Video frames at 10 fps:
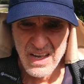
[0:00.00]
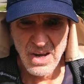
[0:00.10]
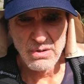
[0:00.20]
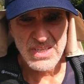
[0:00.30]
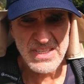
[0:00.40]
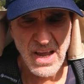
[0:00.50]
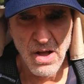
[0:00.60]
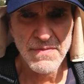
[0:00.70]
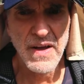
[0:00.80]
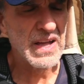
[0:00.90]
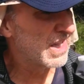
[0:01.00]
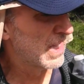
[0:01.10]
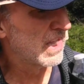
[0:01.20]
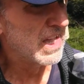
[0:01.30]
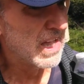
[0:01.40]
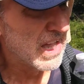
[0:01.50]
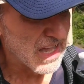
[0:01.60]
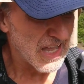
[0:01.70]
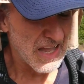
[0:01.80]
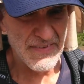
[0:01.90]
Note to self:
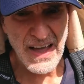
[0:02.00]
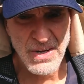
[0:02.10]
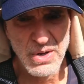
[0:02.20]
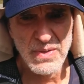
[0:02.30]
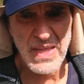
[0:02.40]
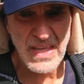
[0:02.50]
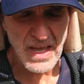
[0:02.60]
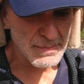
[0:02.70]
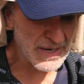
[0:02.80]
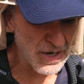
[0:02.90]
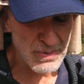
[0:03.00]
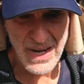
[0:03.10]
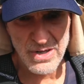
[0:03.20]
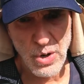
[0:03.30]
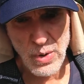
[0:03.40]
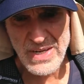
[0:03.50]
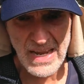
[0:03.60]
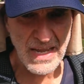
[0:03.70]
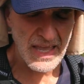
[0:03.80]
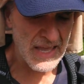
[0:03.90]
if I do the Camino del Norte